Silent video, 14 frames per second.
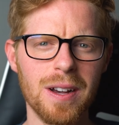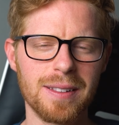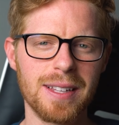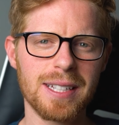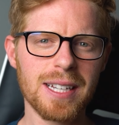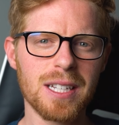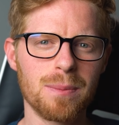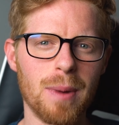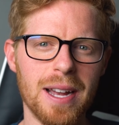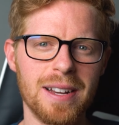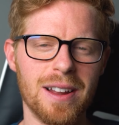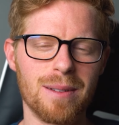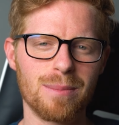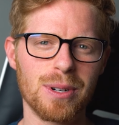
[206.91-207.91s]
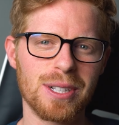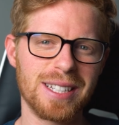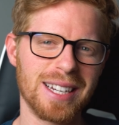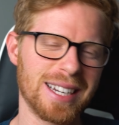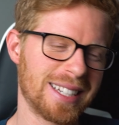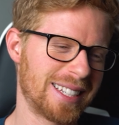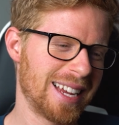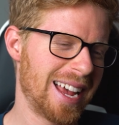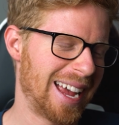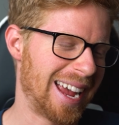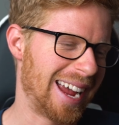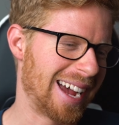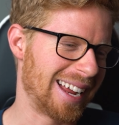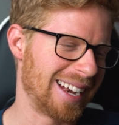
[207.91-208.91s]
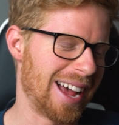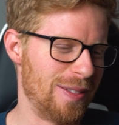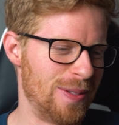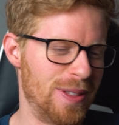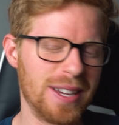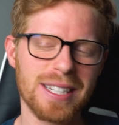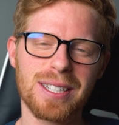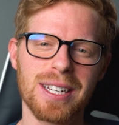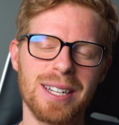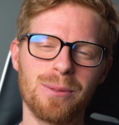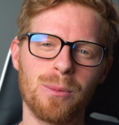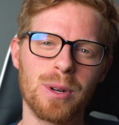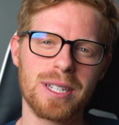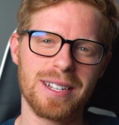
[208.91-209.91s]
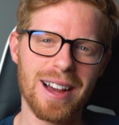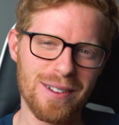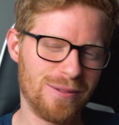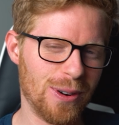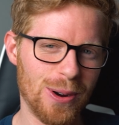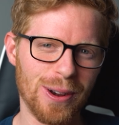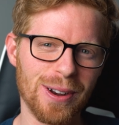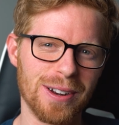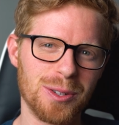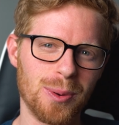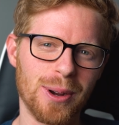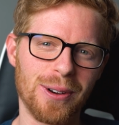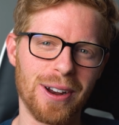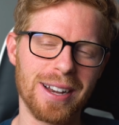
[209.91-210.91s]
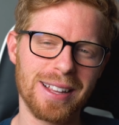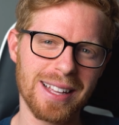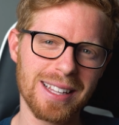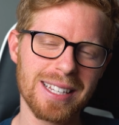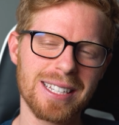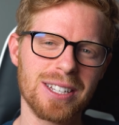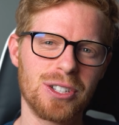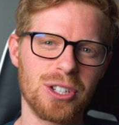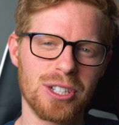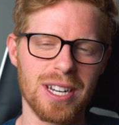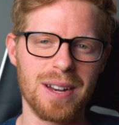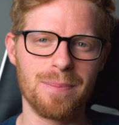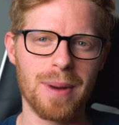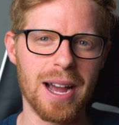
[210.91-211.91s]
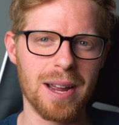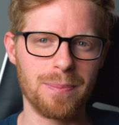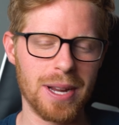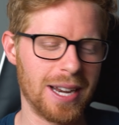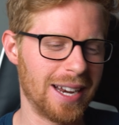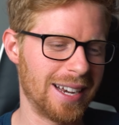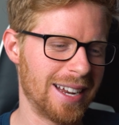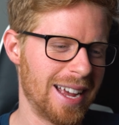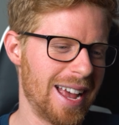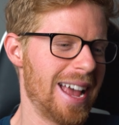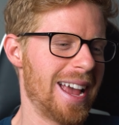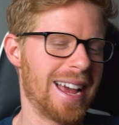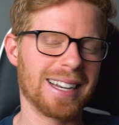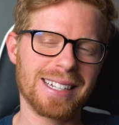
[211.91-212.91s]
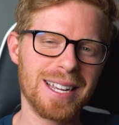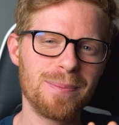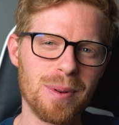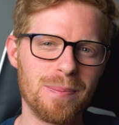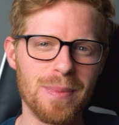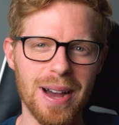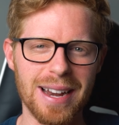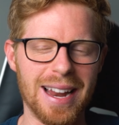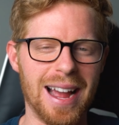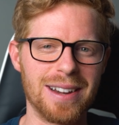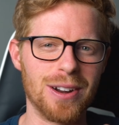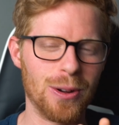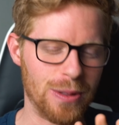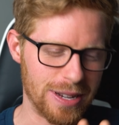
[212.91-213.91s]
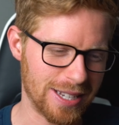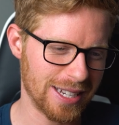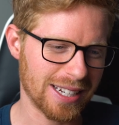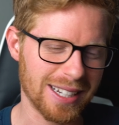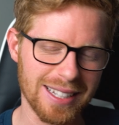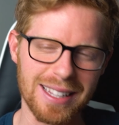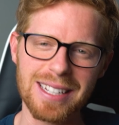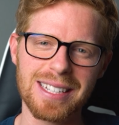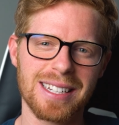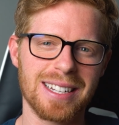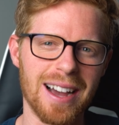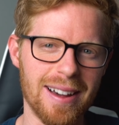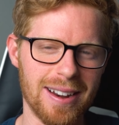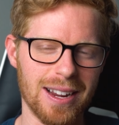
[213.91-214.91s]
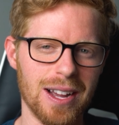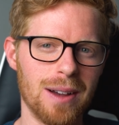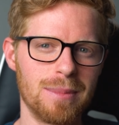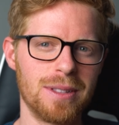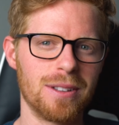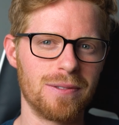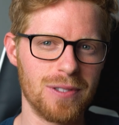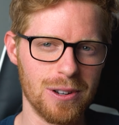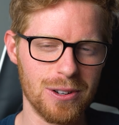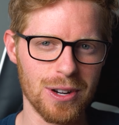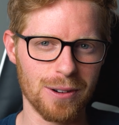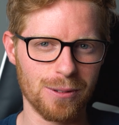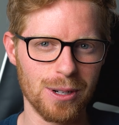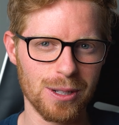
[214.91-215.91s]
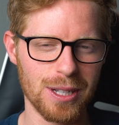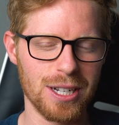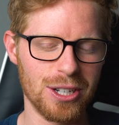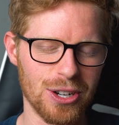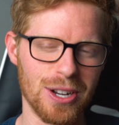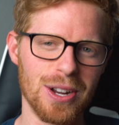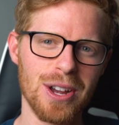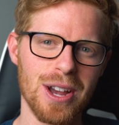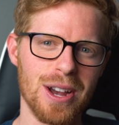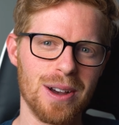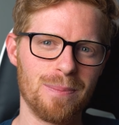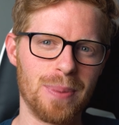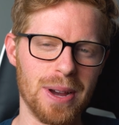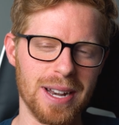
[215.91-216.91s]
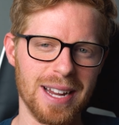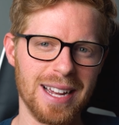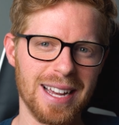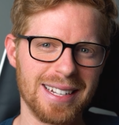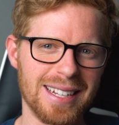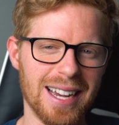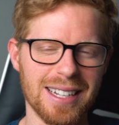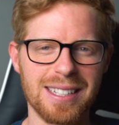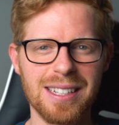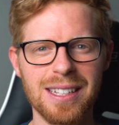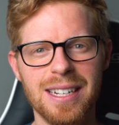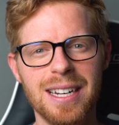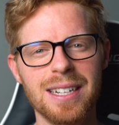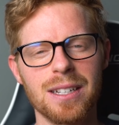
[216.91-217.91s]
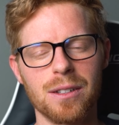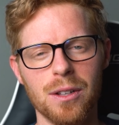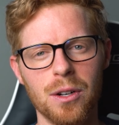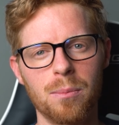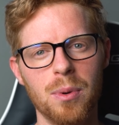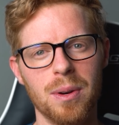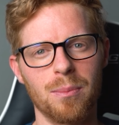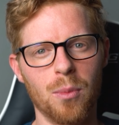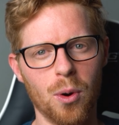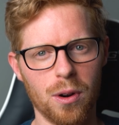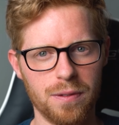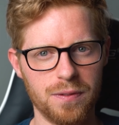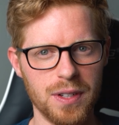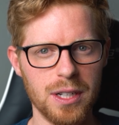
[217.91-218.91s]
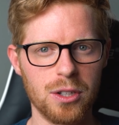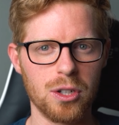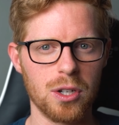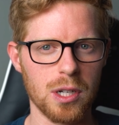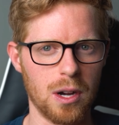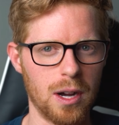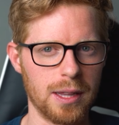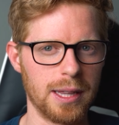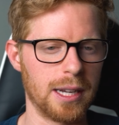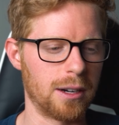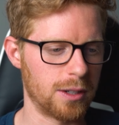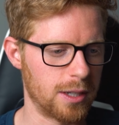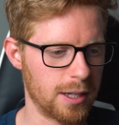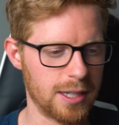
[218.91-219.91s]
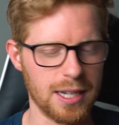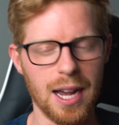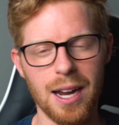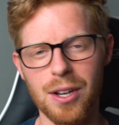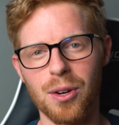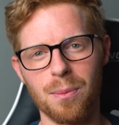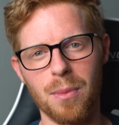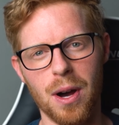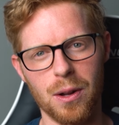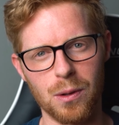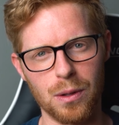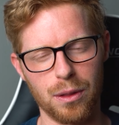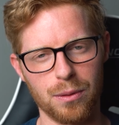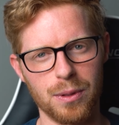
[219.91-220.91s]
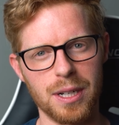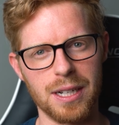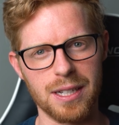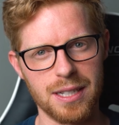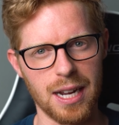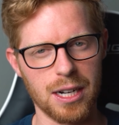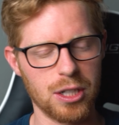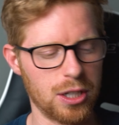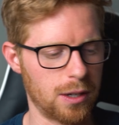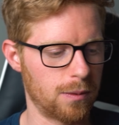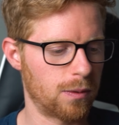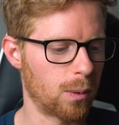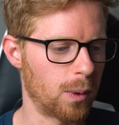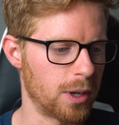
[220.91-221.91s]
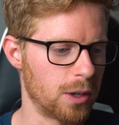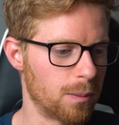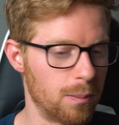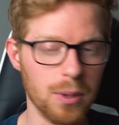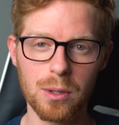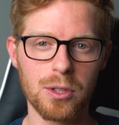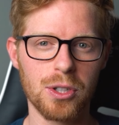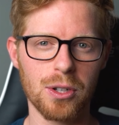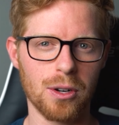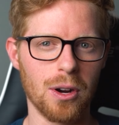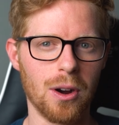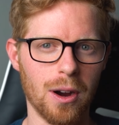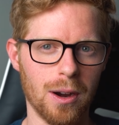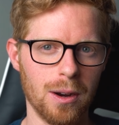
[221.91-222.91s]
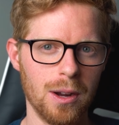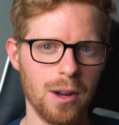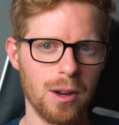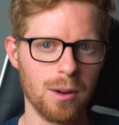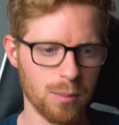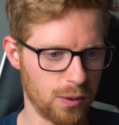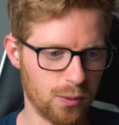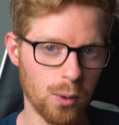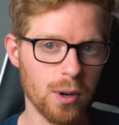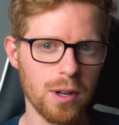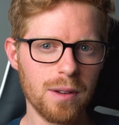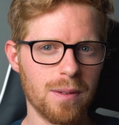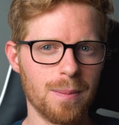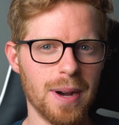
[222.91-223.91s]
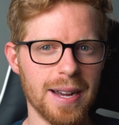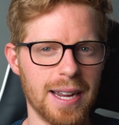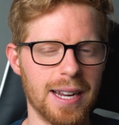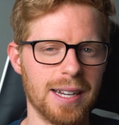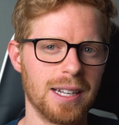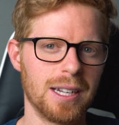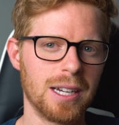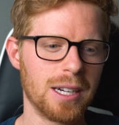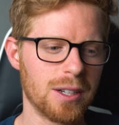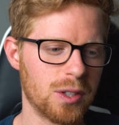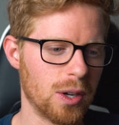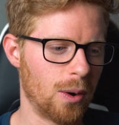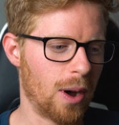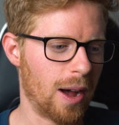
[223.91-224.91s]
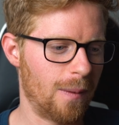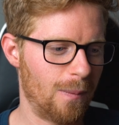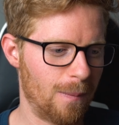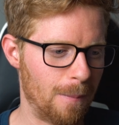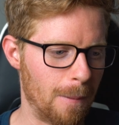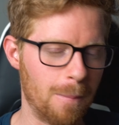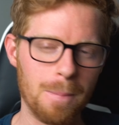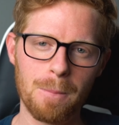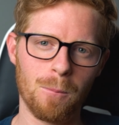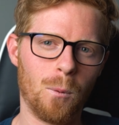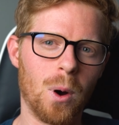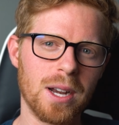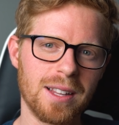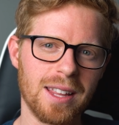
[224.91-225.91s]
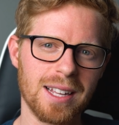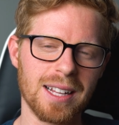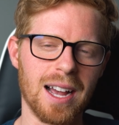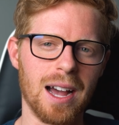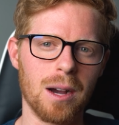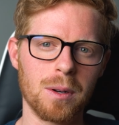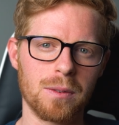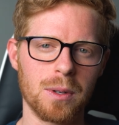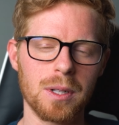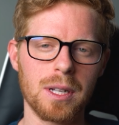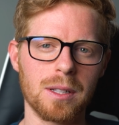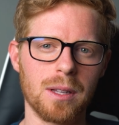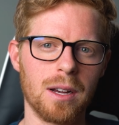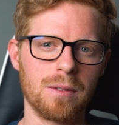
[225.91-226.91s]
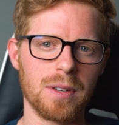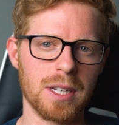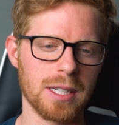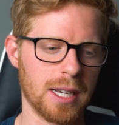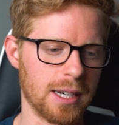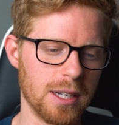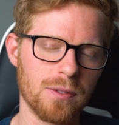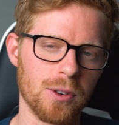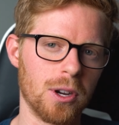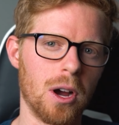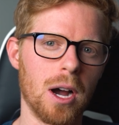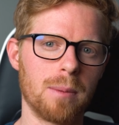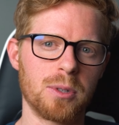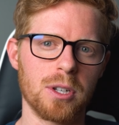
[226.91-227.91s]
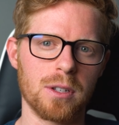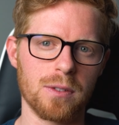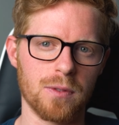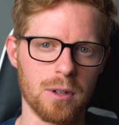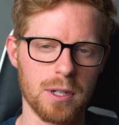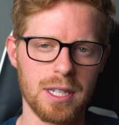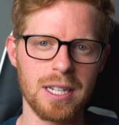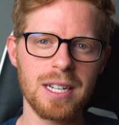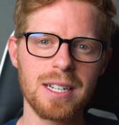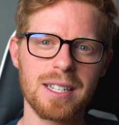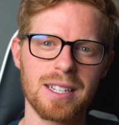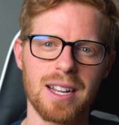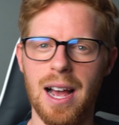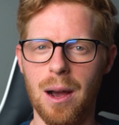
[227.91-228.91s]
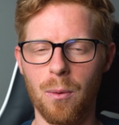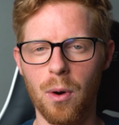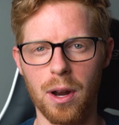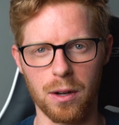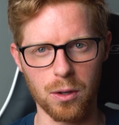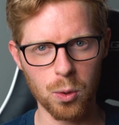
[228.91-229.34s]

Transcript: This is my number 6, and this was not voted on Twitter or anything. This is just in my opinion. And keep in mind, I know this has got to come in the future. It really should. But Tesla needs a little bit more features on their design your Model 3 section for when you build your car before you even buy it. So one thing that I would really love is like different options for seats. I want